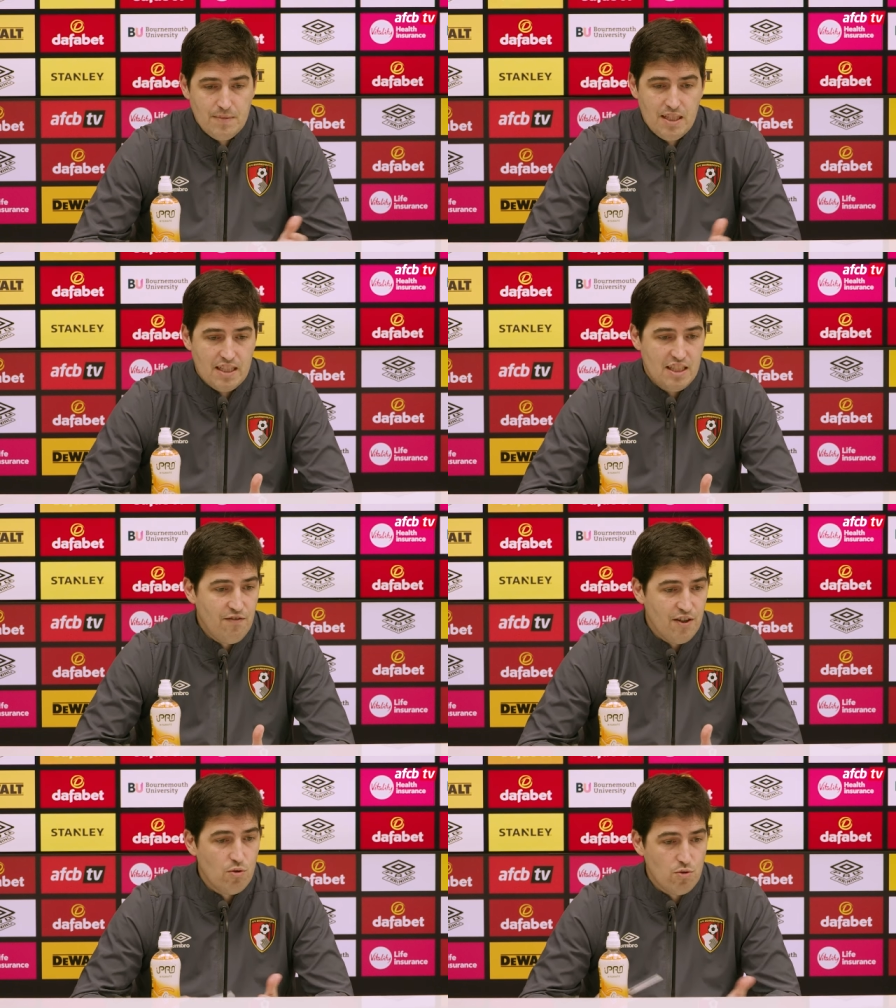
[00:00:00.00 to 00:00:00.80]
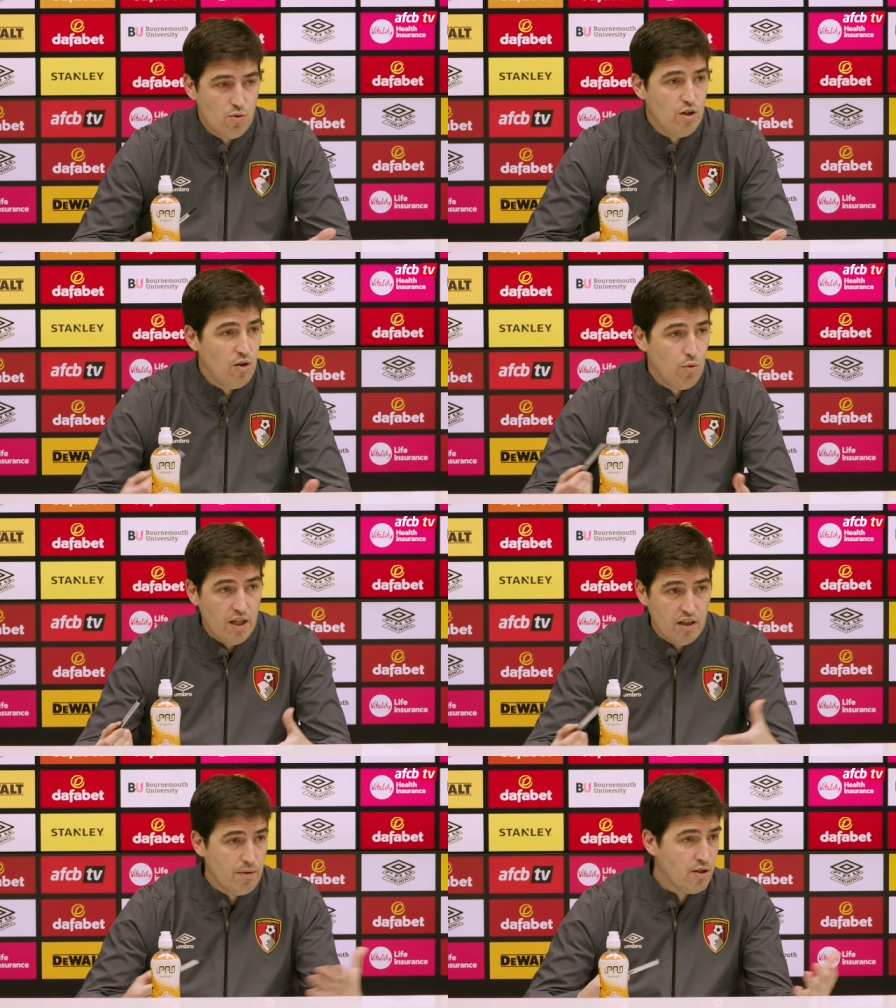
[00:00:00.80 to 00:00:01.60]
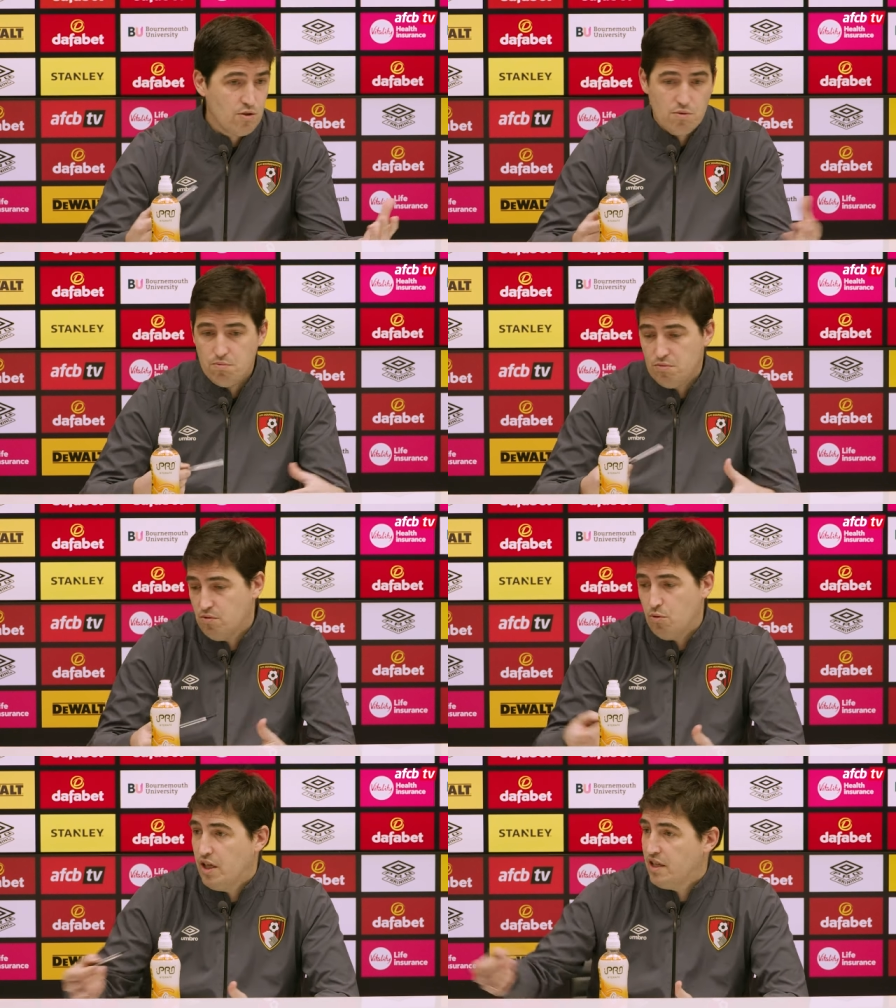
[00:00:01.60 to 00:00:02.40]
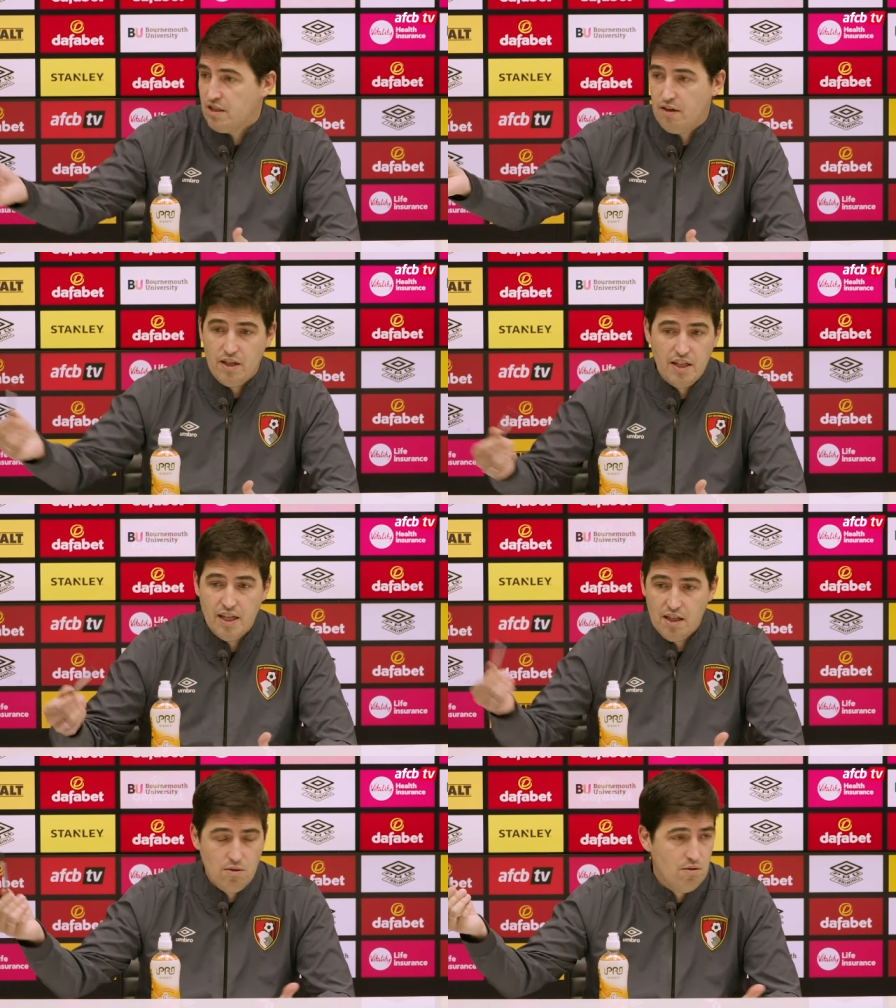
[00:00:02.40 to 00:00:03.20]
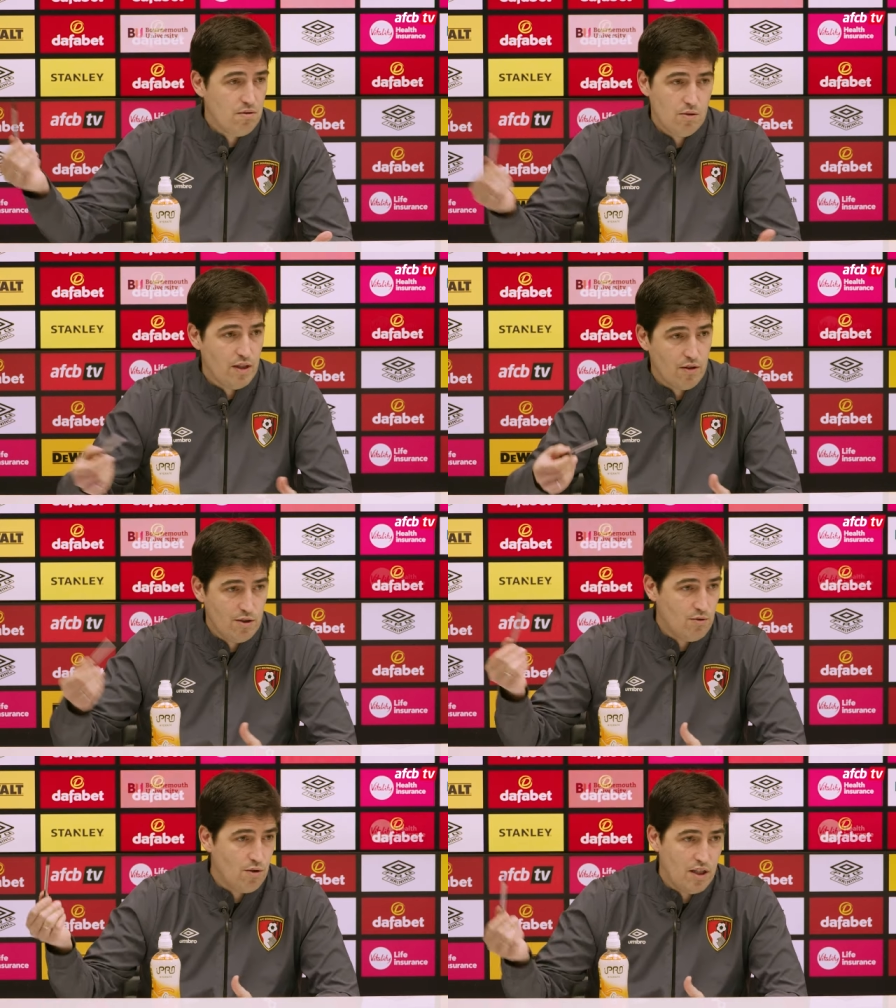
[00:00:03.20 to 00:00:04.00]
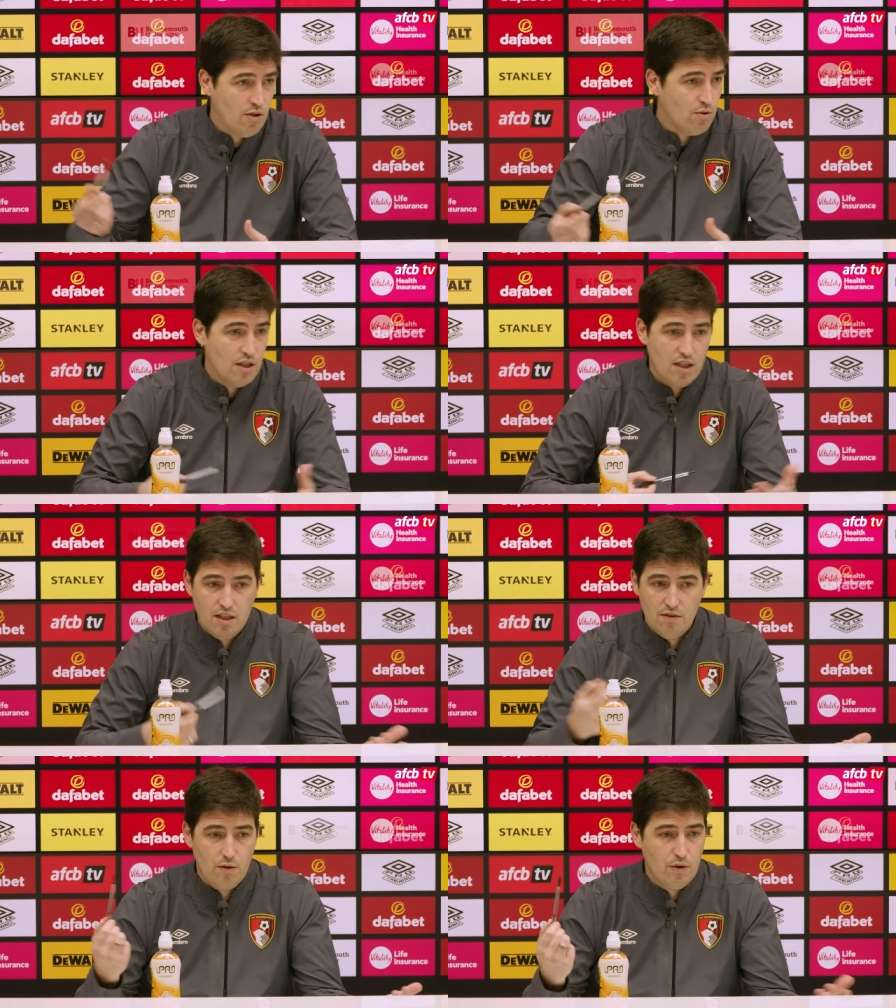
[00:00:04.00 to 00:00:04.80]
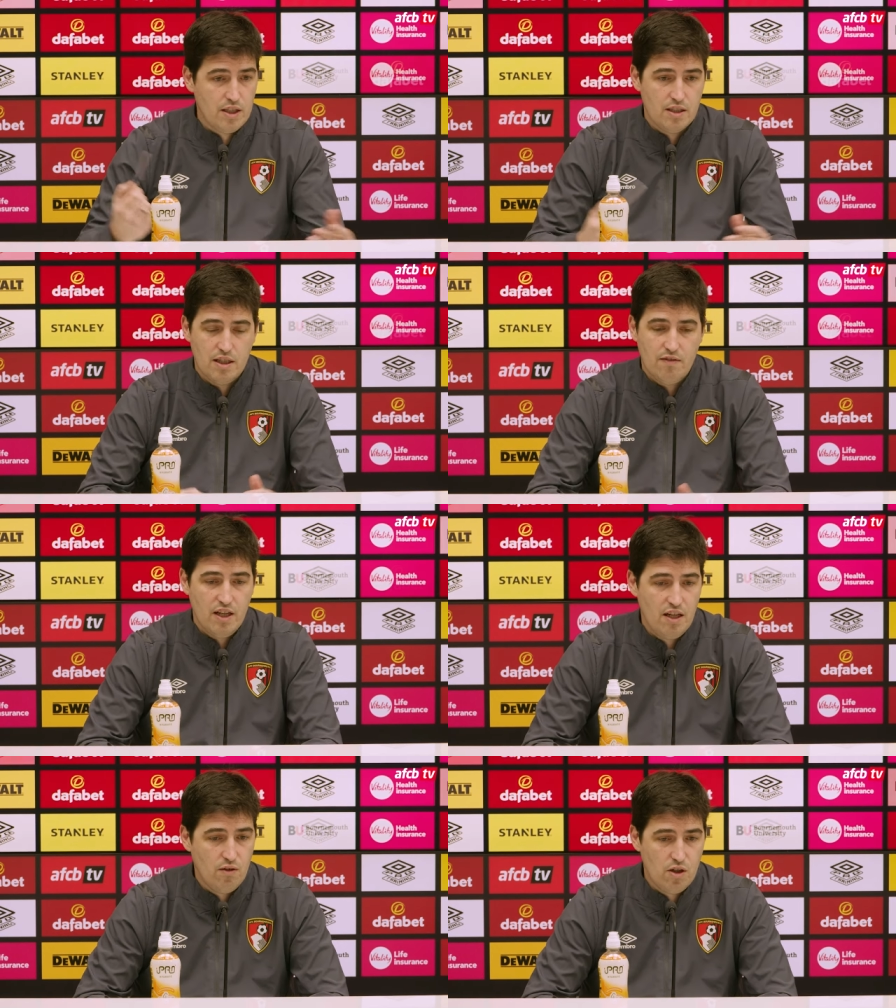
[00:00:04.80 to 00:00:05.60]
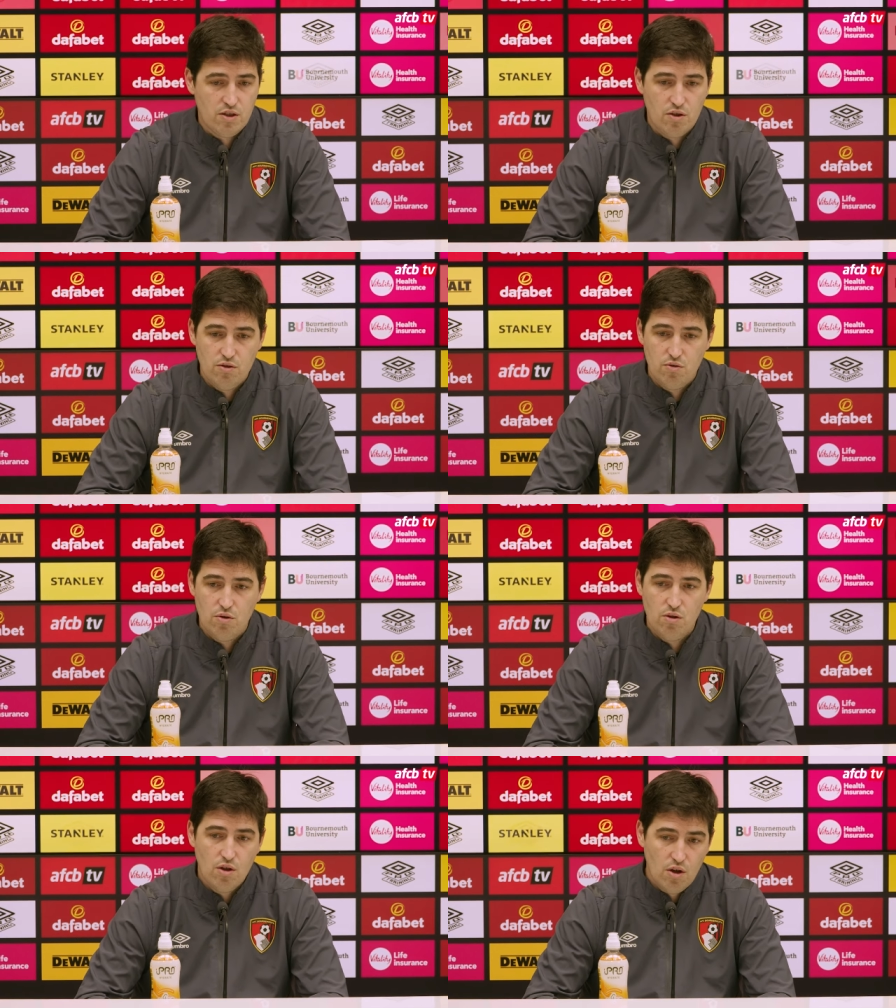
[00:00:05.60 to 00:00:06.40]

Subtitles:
are difficult to deal with because we are traveling now, we are going to the hotel, everyone available is going to